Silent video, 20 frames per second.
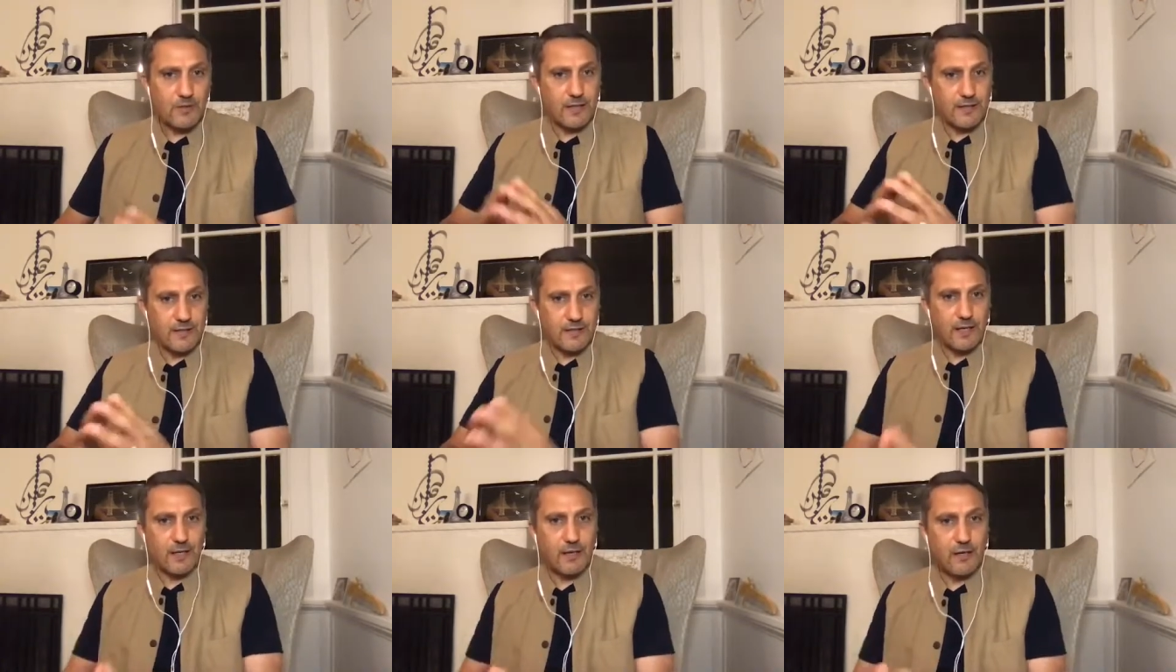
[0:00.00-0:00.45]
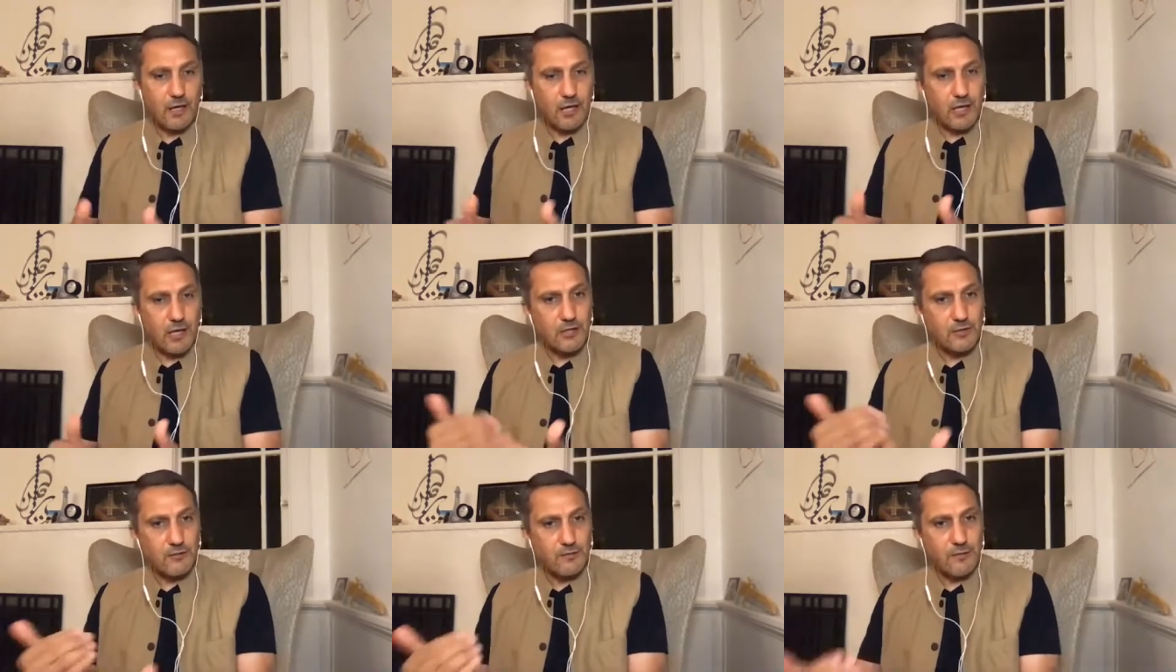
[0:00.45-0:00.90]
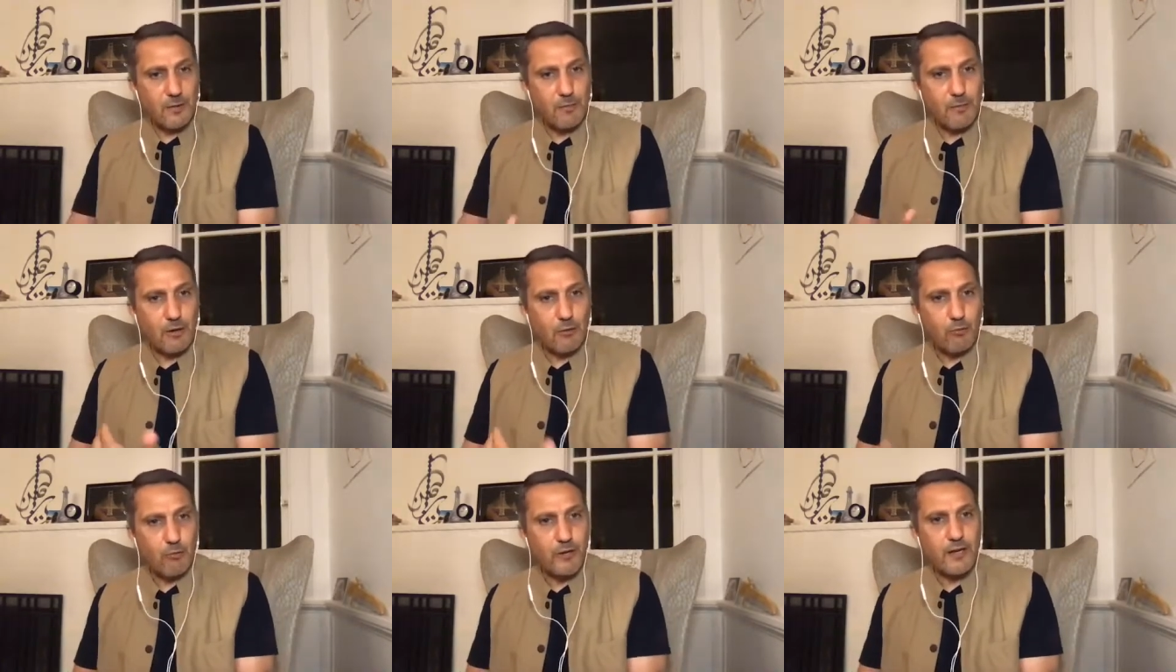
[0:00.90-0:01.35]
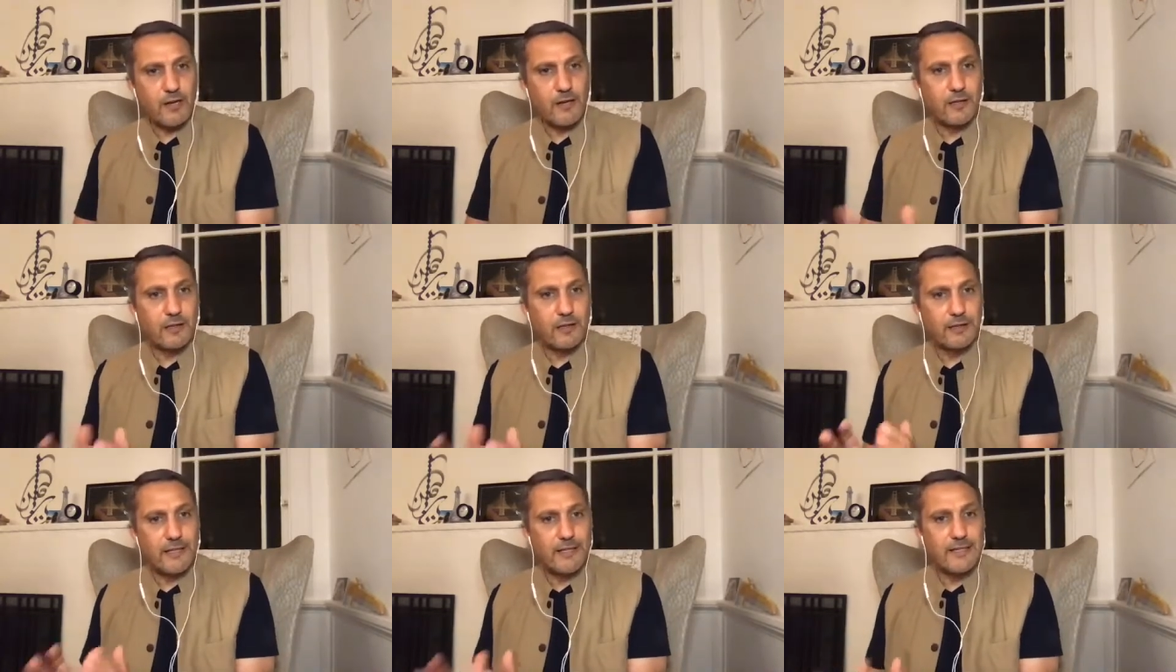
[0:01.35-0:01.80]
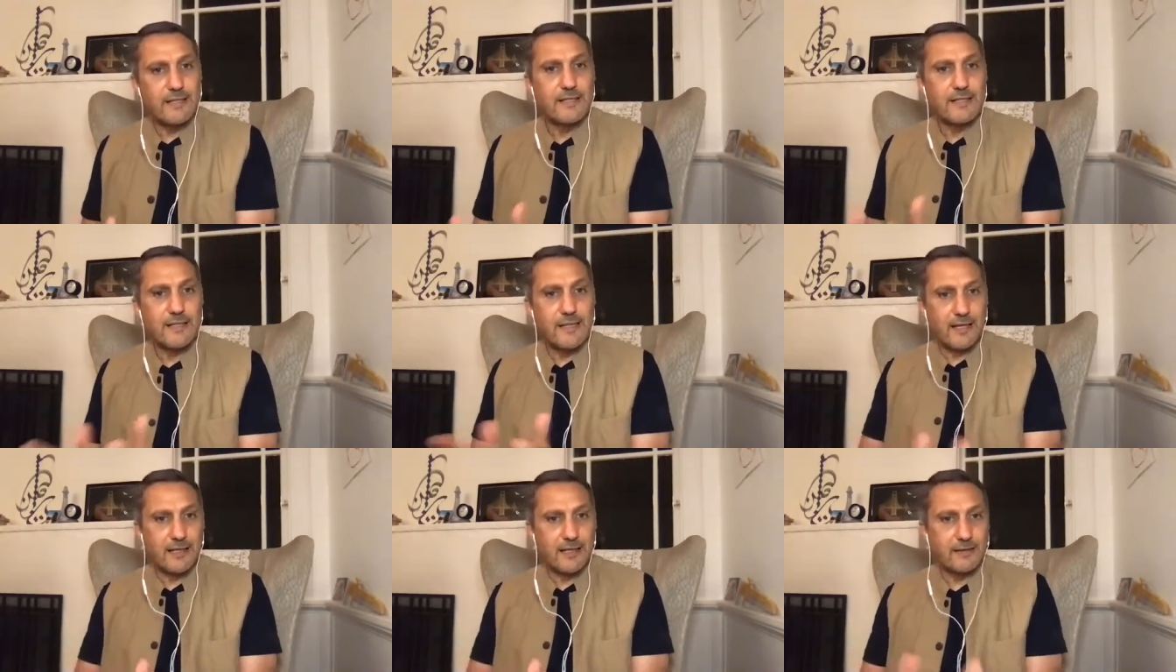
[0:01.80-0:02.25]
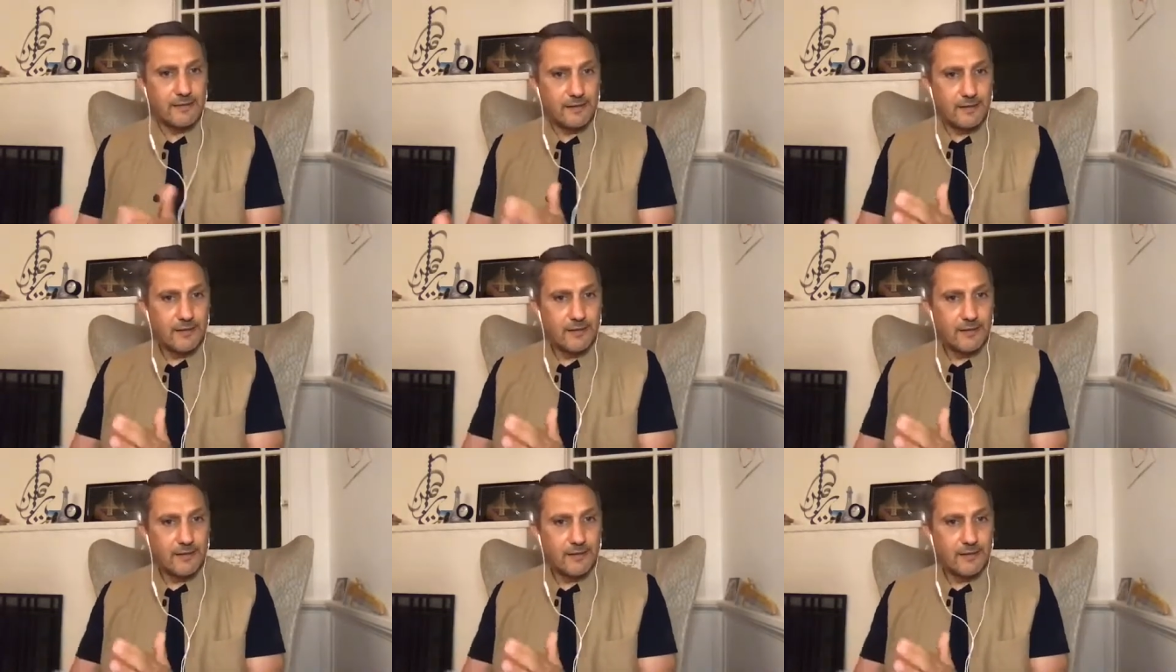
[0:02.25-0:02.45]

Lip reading: at psychology from a critical lens that